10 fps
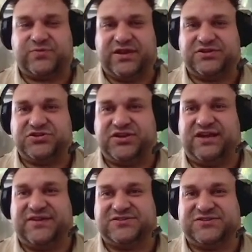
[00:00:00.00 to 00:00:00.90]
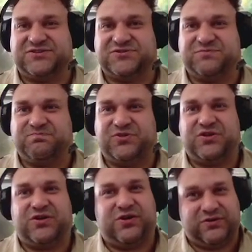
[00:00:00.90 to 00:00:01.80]
when shade vessels
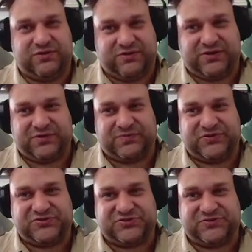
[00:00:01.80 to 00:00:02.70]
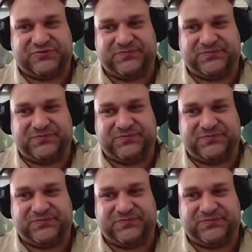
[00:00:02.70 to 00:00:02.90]
are no longer personal.